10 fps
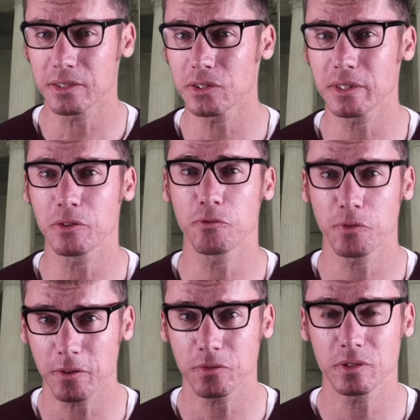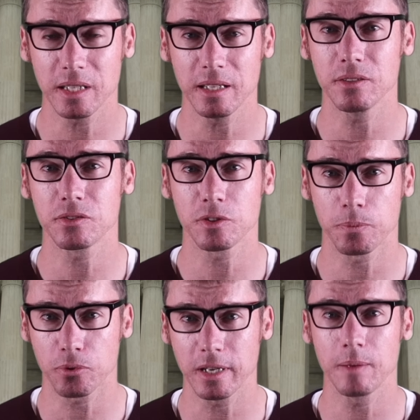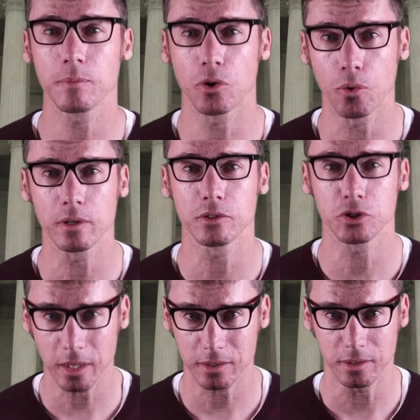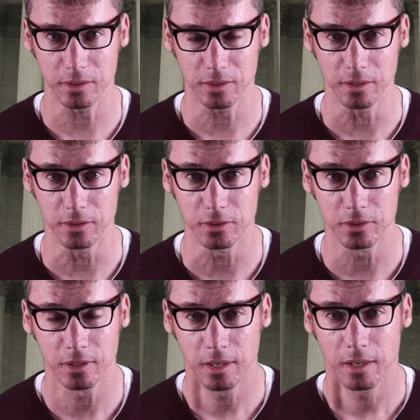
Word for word: hundred fifteen Supreme Court justices,